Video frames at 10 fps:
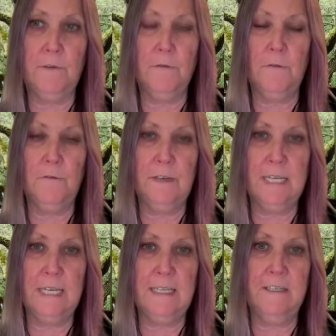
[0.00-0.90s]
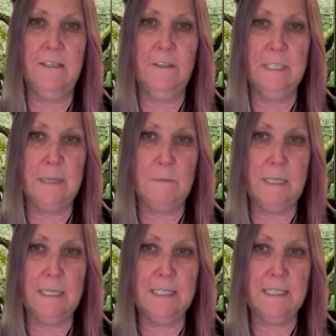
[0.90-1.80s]
through feeding your
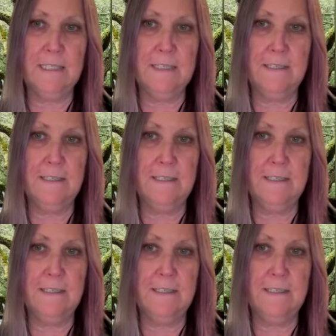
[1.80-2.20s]
demons.